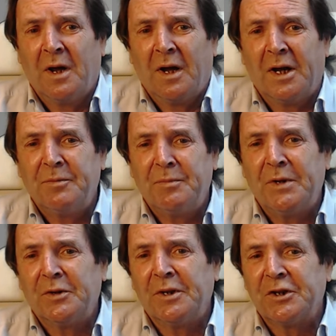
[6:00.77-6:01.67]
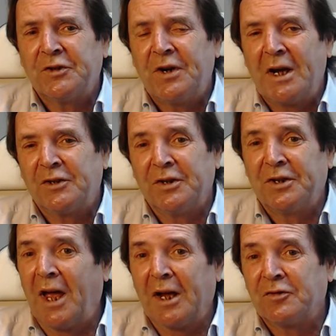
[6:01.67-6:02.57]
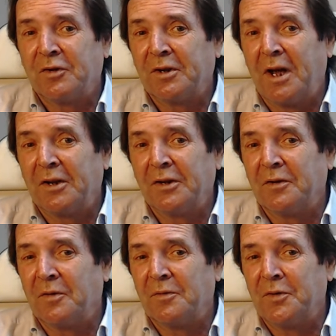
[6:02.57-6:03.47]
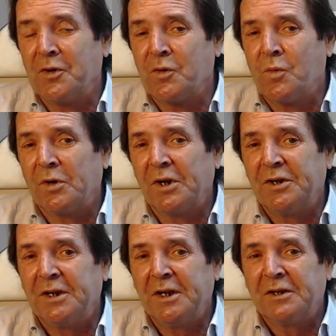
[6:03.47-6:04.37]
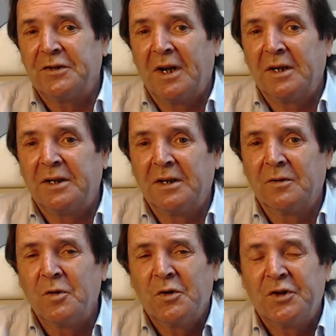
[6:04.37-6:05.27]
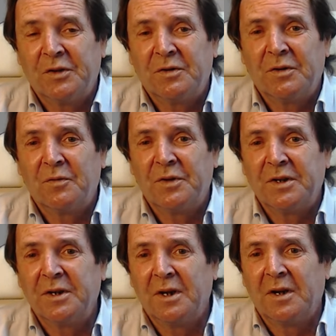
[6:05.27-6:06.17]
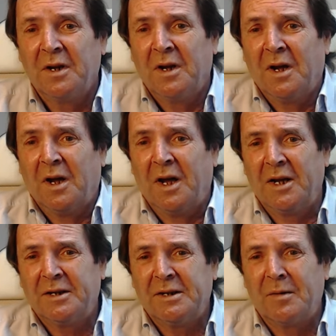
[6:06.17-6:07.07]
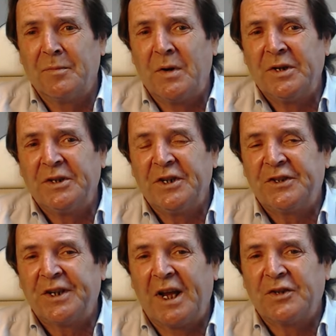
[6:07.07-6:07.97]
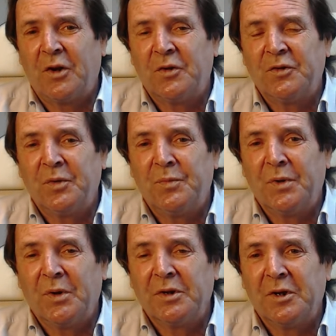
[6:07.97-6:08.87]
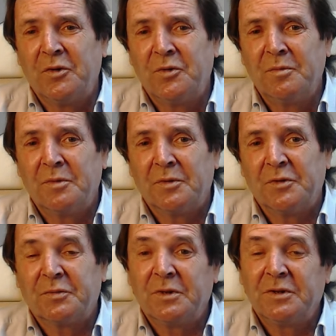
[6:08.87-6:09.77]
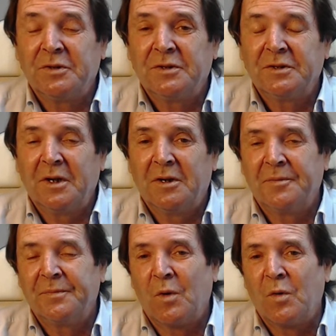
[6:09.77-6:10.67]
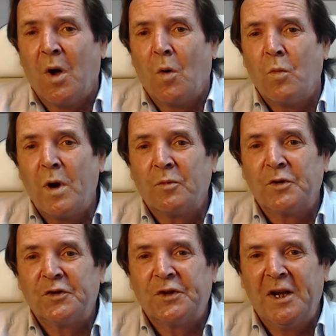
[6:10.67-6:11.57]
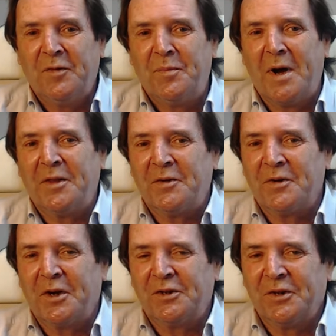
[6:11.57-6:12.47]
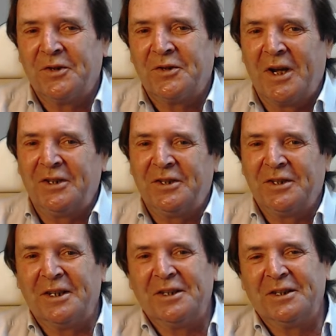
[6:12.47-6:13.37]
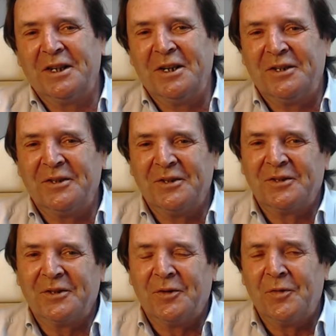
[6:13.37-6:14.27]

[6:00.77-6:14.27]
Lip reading: in mineral extraction tax, regardless of the quantity extracted. Of course, over the year, it amounted to 600 billion rubles, which was, you know, well received by the Russian Treasury, states Yushkov.